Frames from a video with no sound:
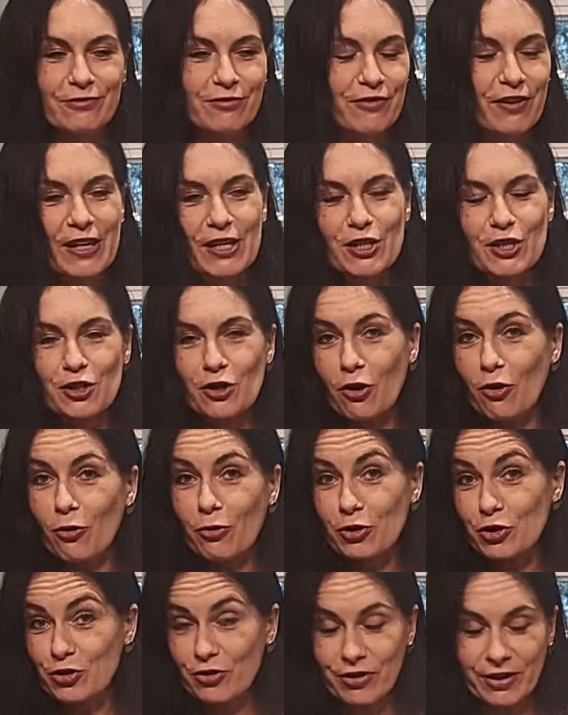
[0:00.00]
fish
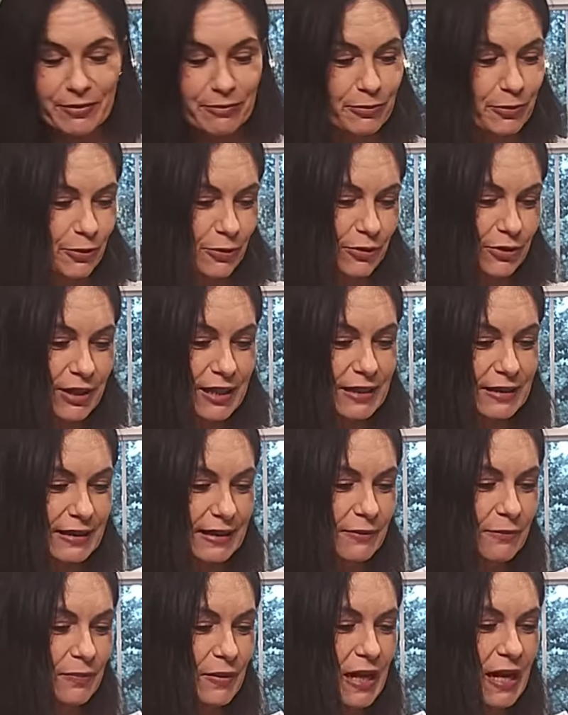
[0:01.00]
or shrimp or
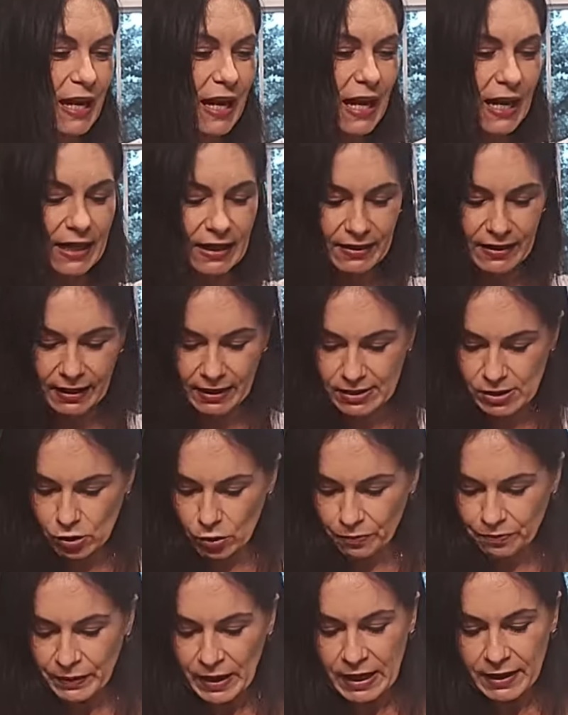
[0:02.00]
really anything.
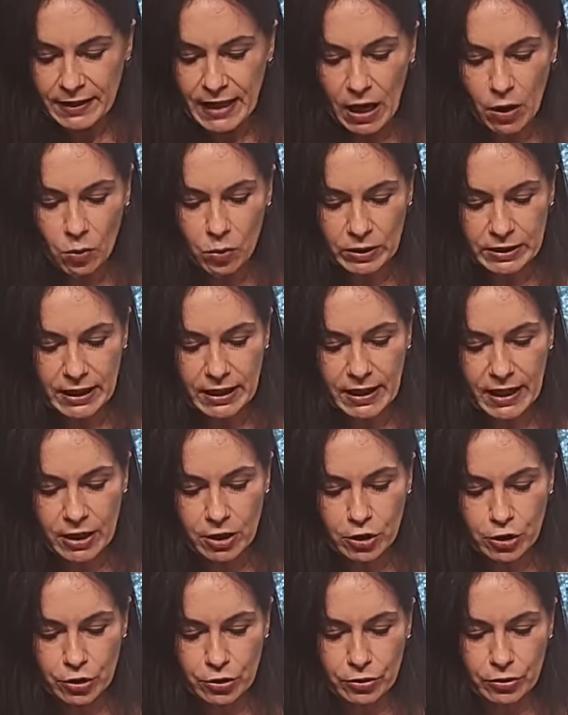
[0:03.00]
So now what I
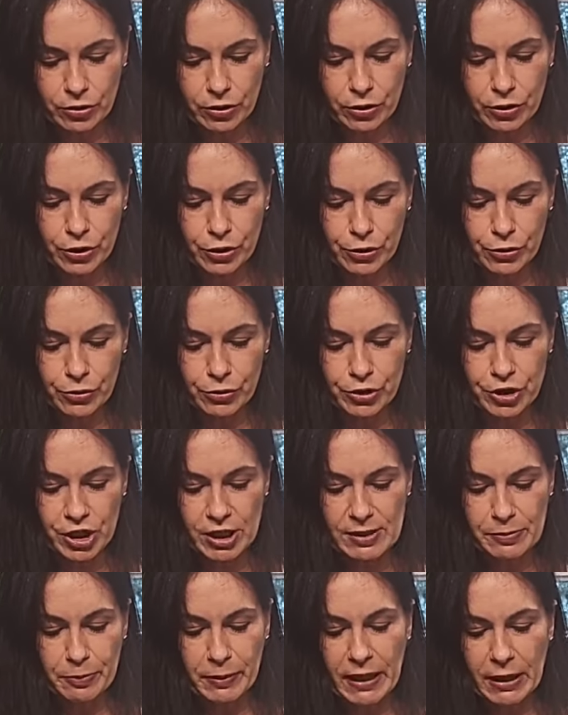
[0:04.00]
like to do,
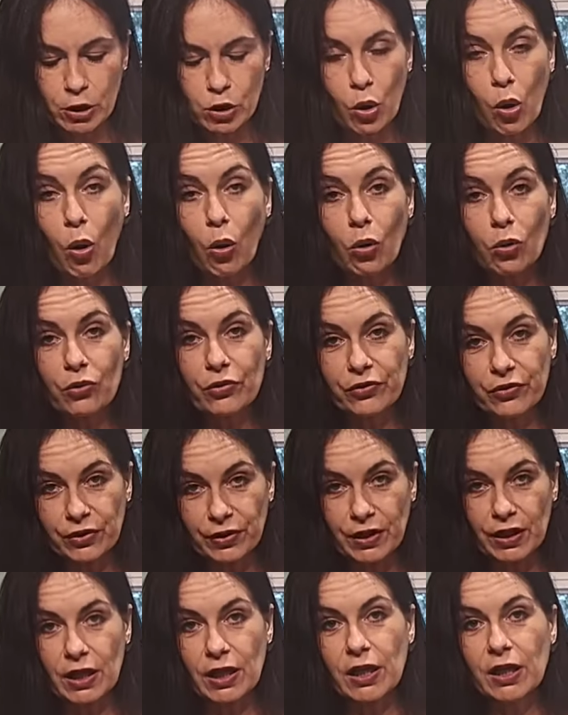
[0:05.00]
just blend all
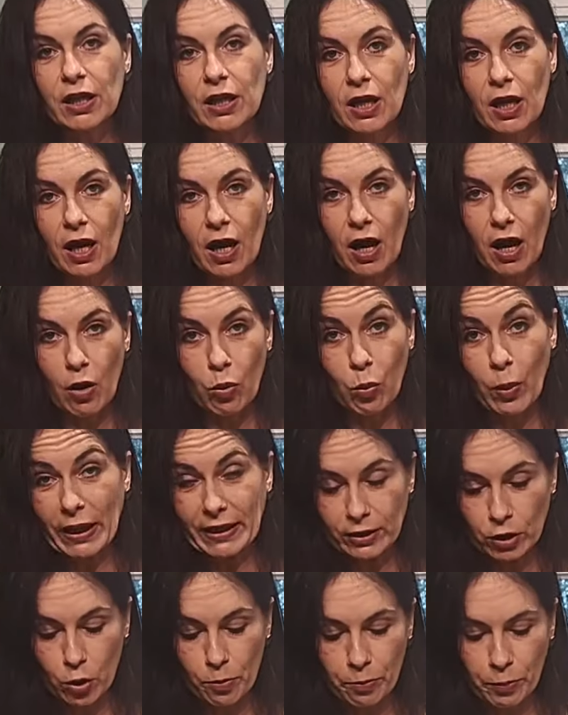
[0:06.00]
3
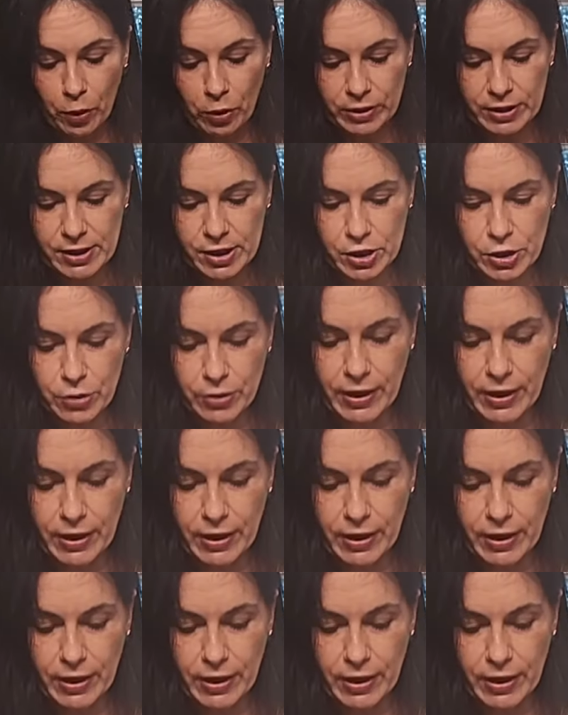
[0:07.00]
wet components